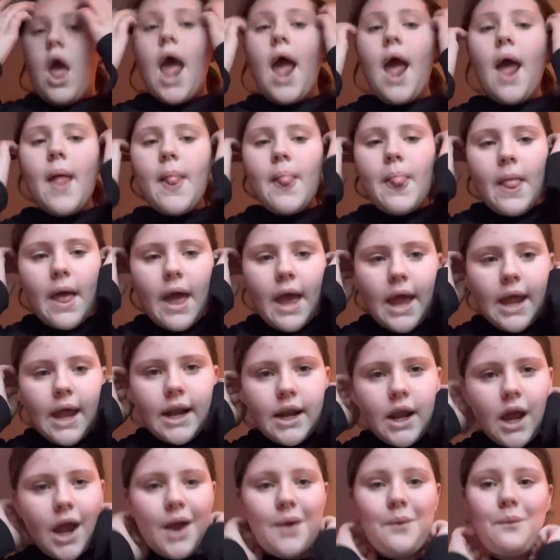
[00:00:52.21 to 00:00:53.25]
And
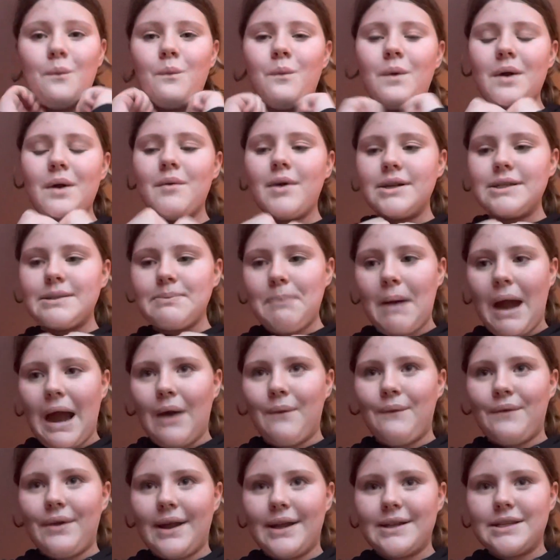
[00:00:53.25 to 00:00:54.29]
then we went to
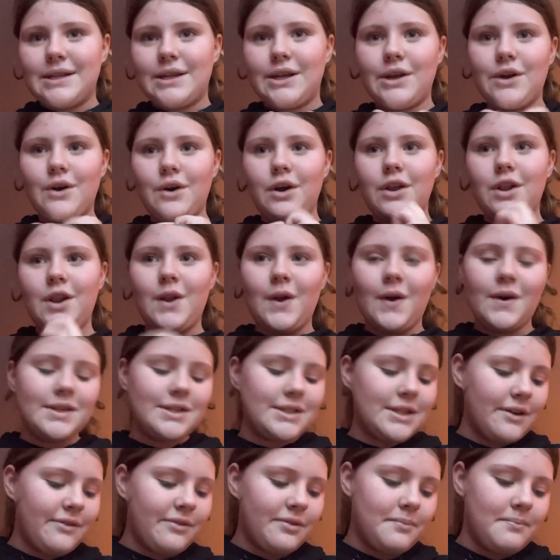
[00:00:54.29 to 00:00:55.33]
Poundland, and I got a lot of
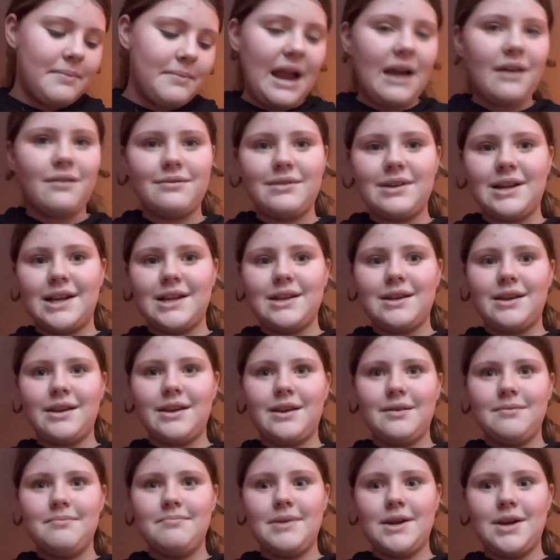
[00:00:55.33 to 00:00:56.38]
stuff from Poundland,
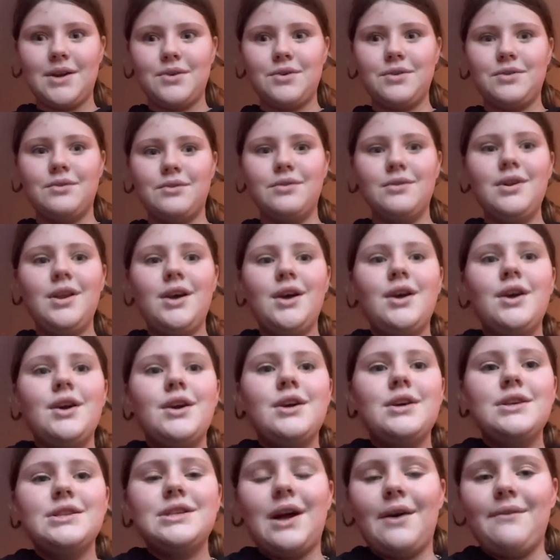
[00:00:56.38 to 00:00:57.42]
like a big haul.
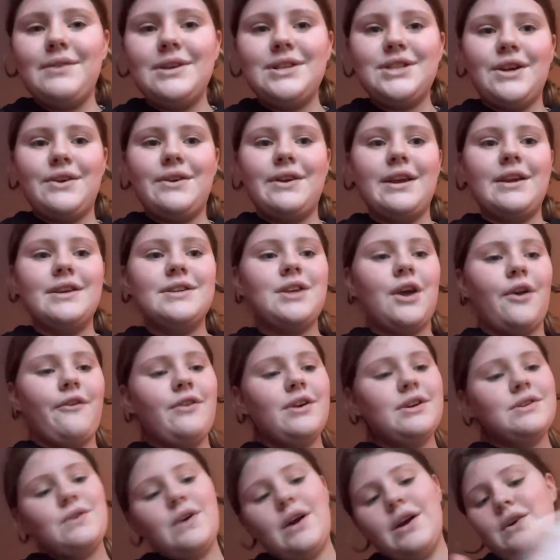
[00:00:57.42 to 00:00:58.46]
I'll be telling you. So
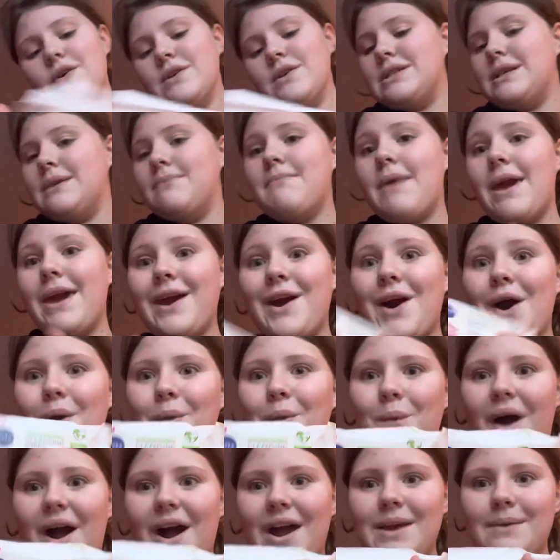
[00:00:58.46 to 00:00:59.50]
first of all, I got some makeup
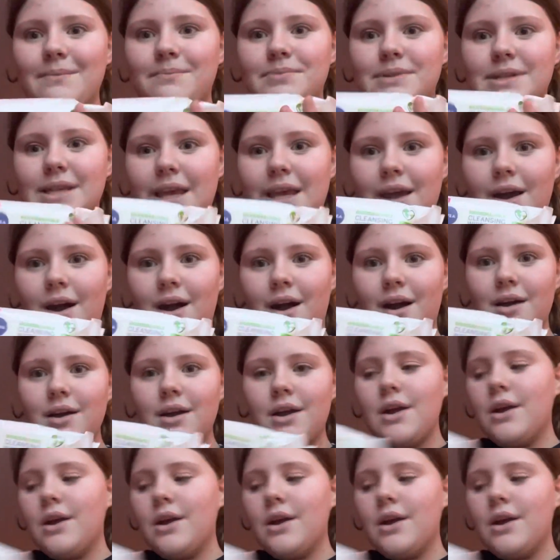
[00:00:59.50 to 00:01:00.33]
wipes here.